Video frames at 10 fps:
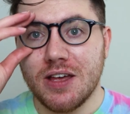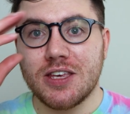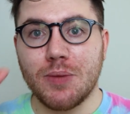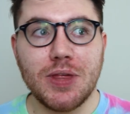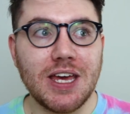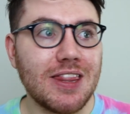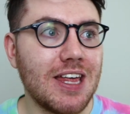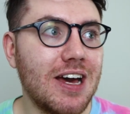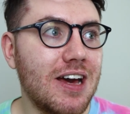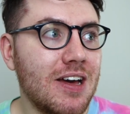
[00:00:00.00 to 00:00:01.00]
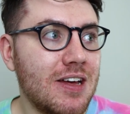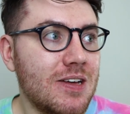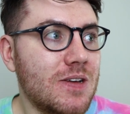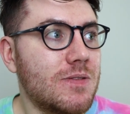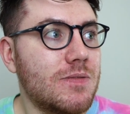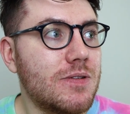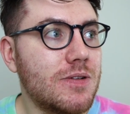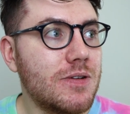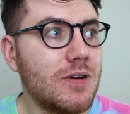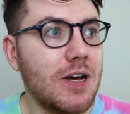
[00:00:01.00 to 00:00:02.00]
something that,
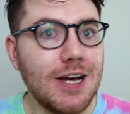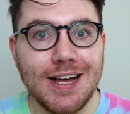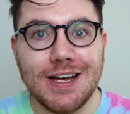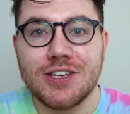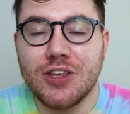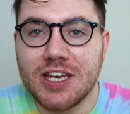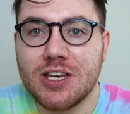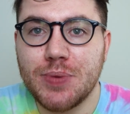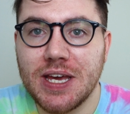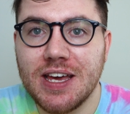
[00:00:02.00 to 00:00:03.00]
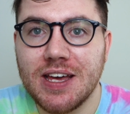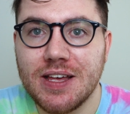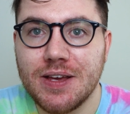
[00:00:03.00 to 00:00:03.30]
so this could be